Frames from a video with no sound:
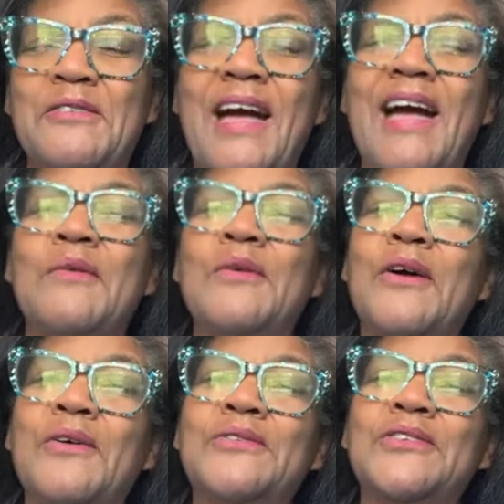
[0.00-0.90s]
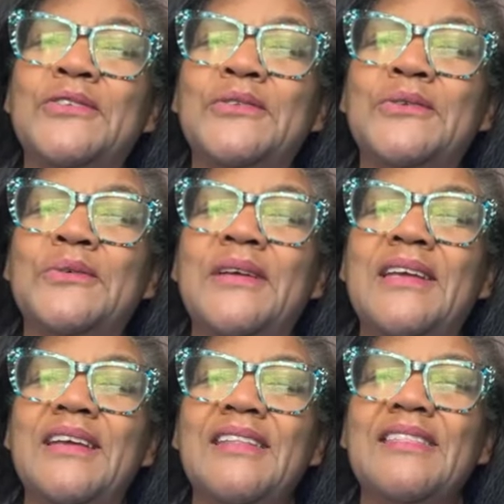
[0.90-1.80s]
I will go to
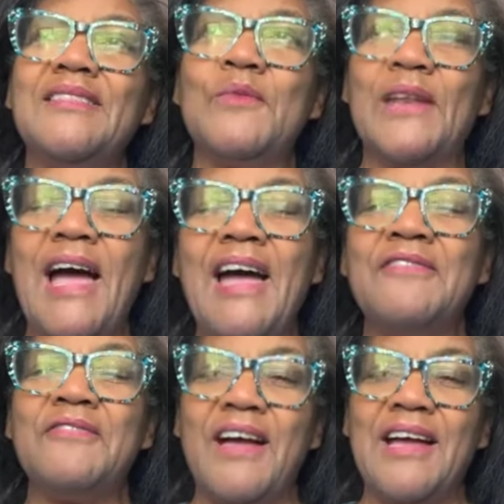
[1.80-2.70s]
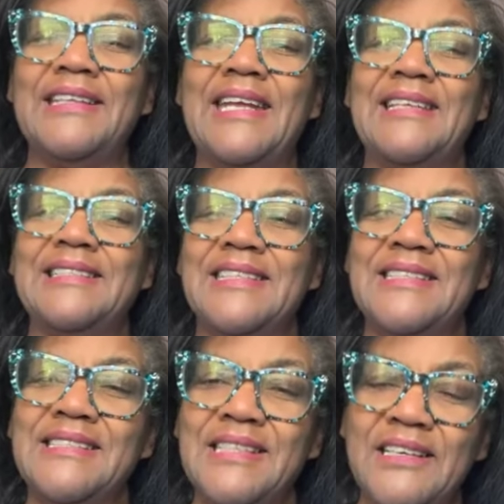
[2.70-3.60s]
what I find as the
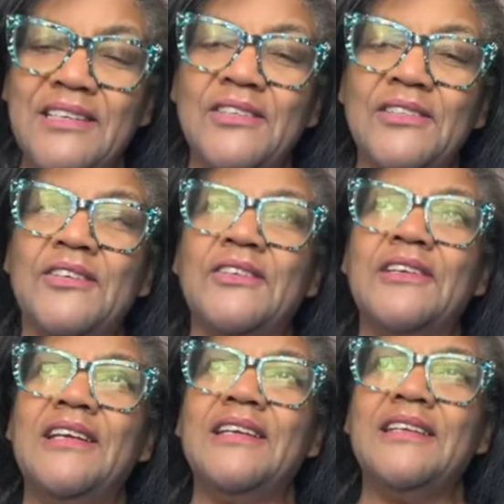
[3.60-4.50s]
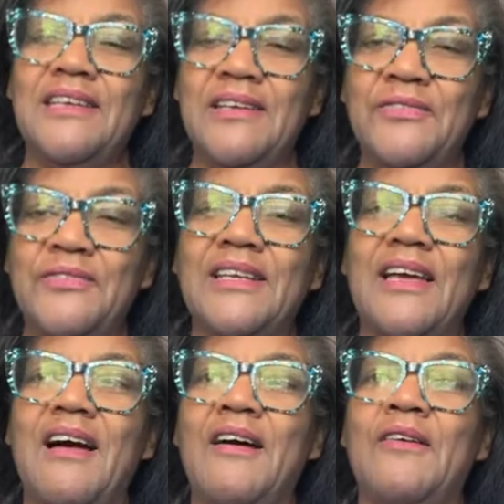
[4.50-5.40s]
singular gift
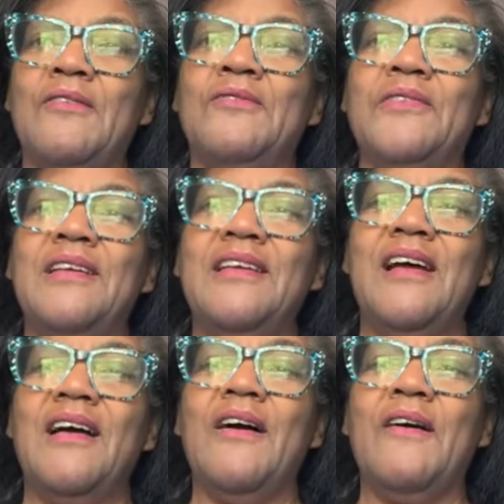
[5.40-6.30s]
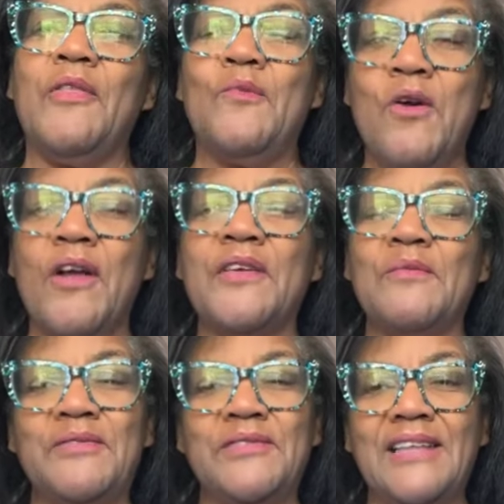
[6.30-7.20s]
of uh, the work
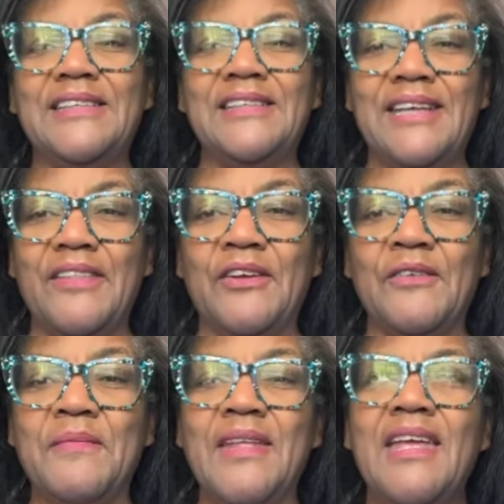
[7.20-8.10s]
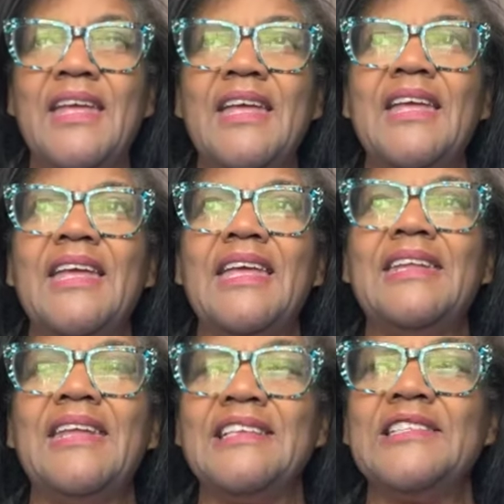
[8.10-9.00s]
that we've done together.
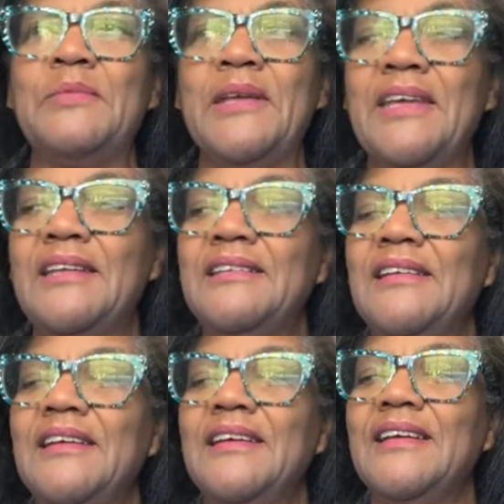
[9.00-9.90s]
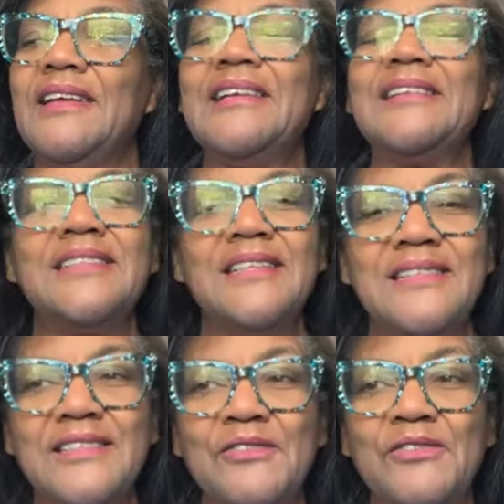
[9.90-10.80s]
It has been
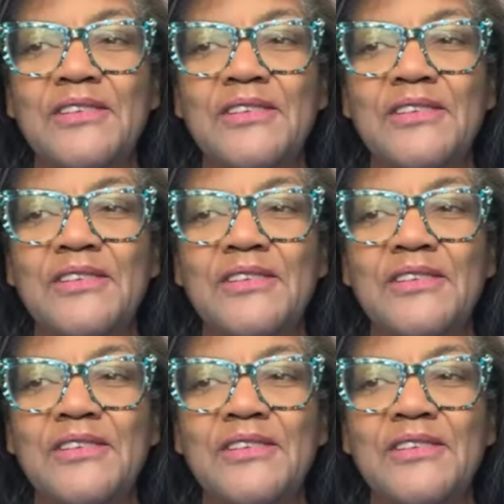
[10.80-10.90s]
extensive